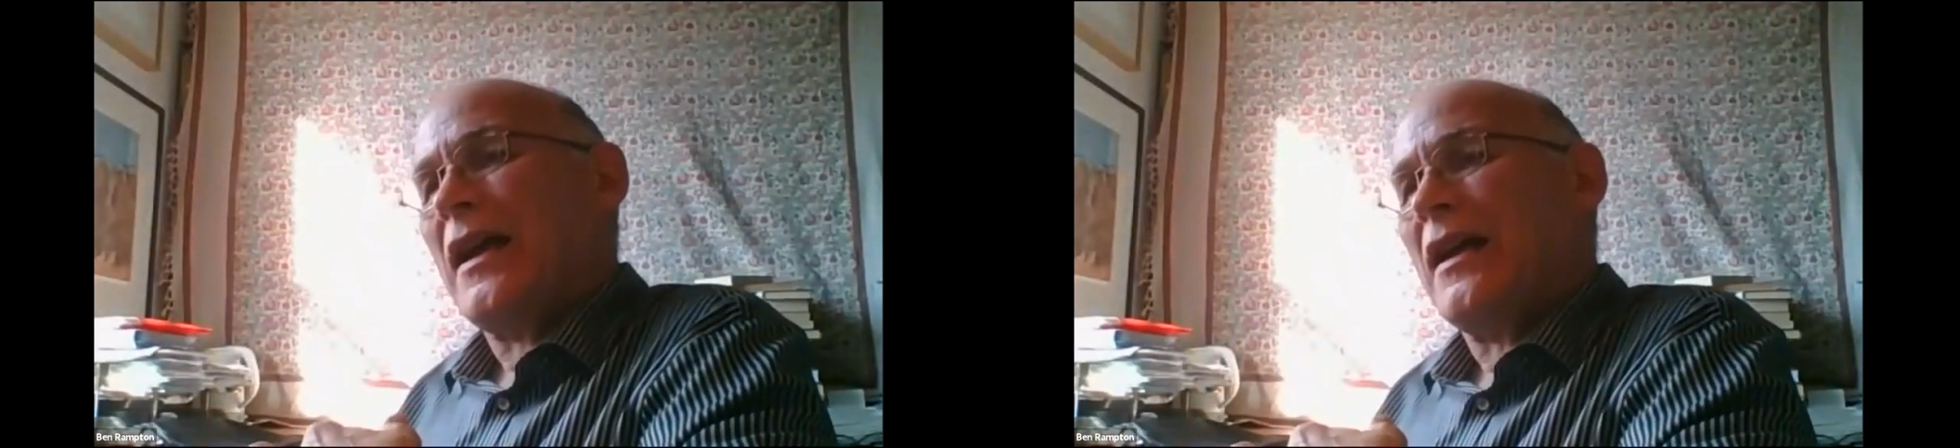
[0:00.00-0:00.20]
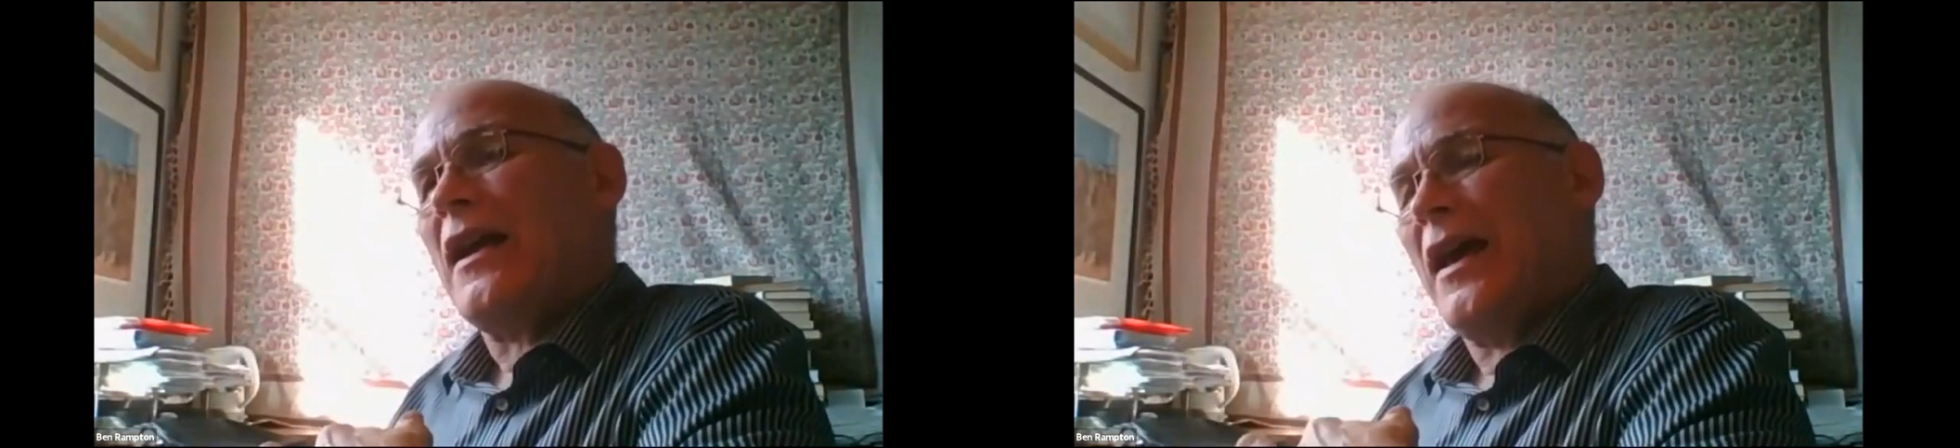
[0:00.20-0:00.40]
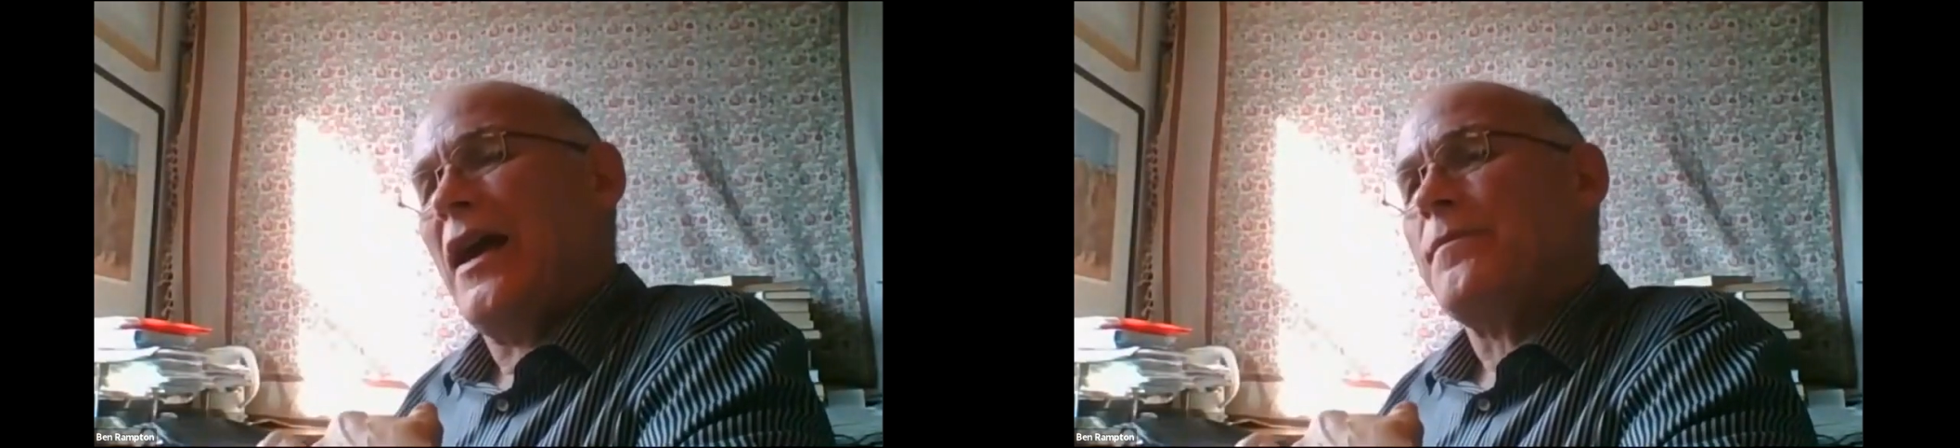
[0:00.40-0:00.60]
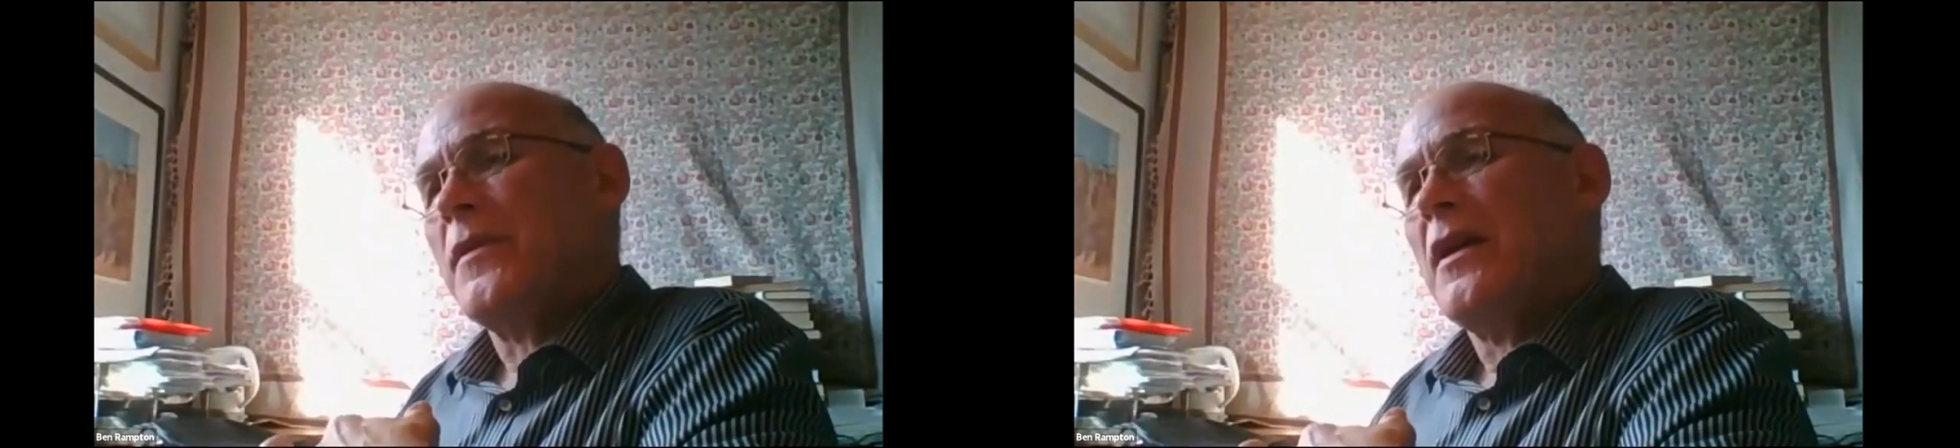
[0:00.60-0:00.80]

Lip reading: clear.